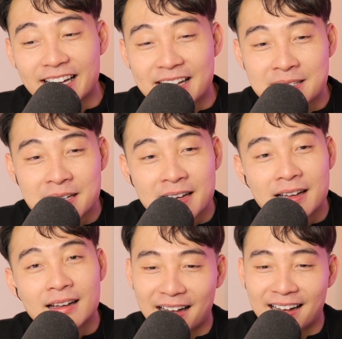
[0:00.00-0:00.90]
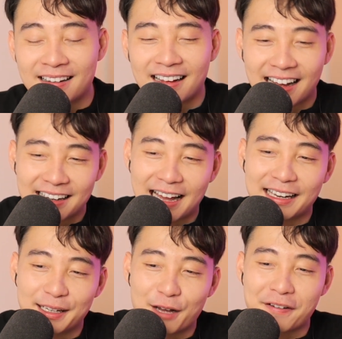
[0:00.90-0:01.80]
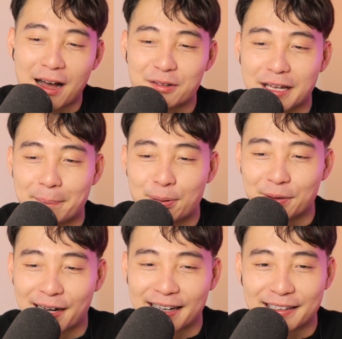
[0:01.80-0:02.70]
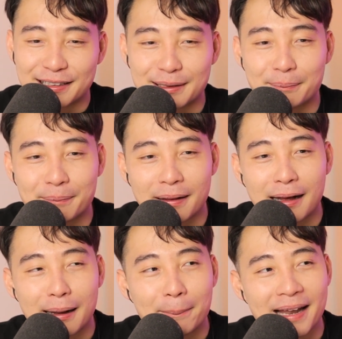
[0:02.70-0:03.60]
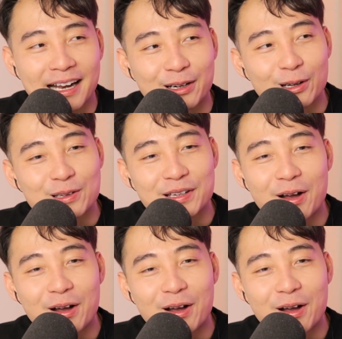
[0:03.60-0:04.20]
is, I love how they put like little black girls saying,